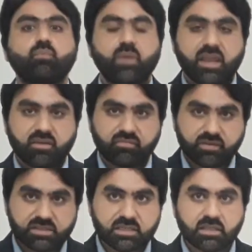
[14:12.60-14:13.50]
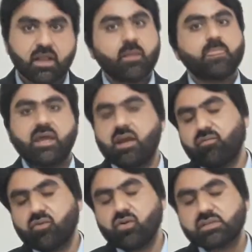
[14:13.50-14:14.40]
beneficial then
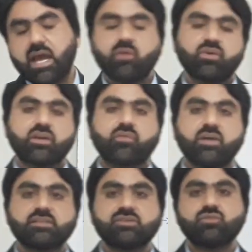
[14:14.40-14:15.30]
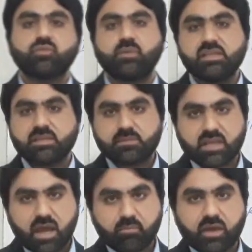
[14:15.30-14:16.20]
of course i would request you to please
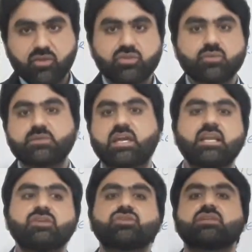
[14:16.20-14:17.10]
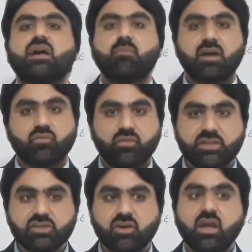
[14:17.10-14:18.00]
subscribe my youtube channel dr aman
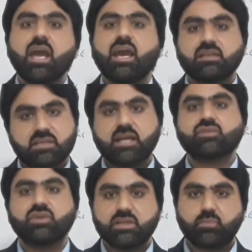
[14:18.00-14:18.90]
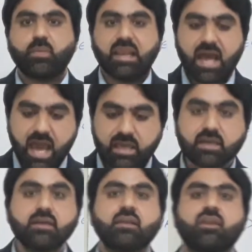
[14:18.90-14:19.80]
video and try to hit bell
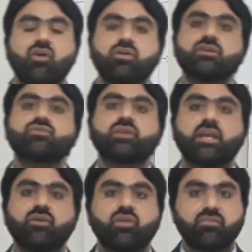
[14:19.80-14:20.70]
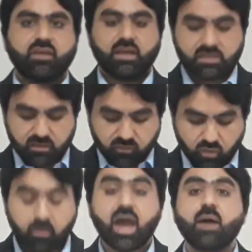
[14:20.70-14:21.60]
icon in order to get notification
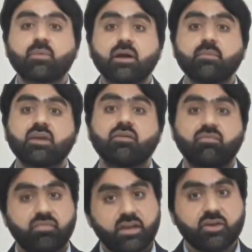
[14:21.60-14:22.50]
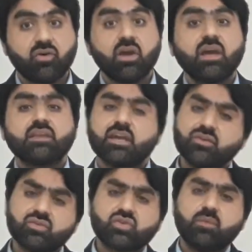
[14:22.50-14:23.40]
for my upcoming video
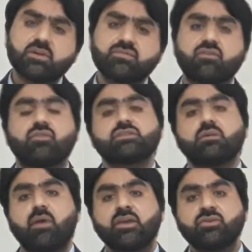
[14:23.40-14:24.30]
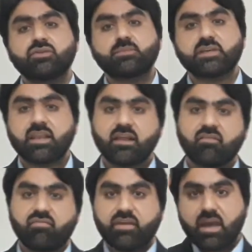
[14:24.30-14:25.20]
thank you so much for watching my youtube channel
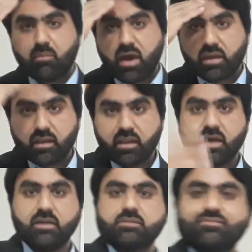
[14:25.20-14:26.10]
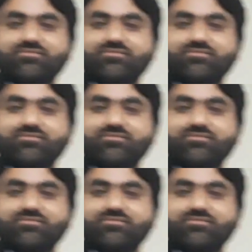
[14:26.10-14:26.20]
fi amanillah